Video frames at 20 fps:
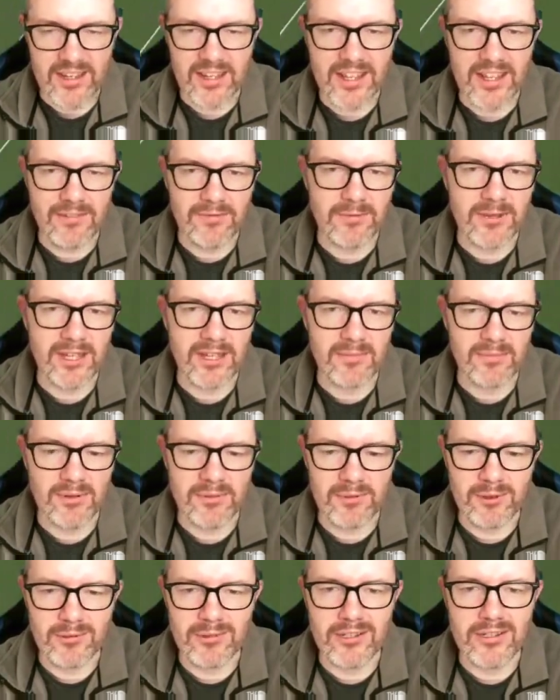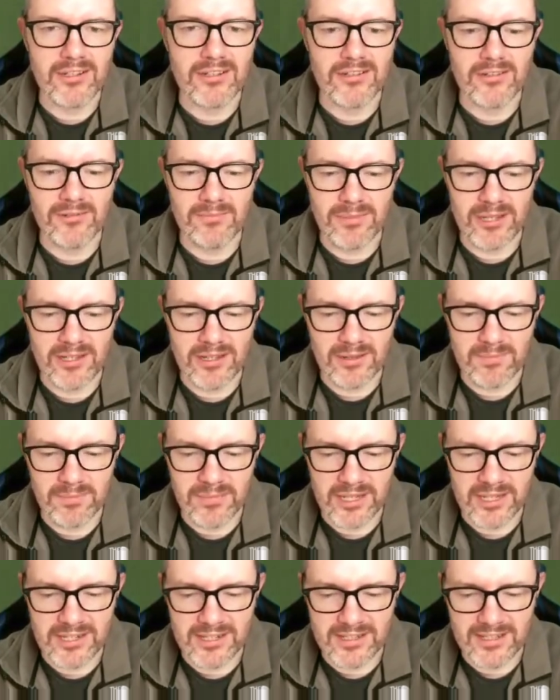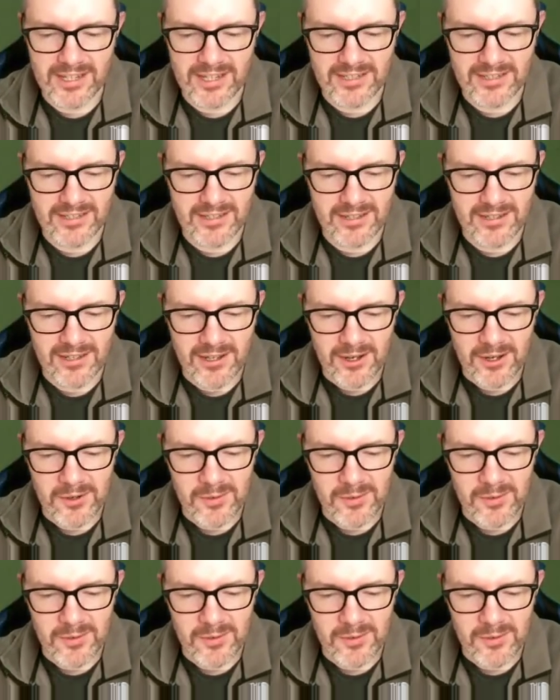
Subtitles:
If we get promoted, it could be a complete disaster.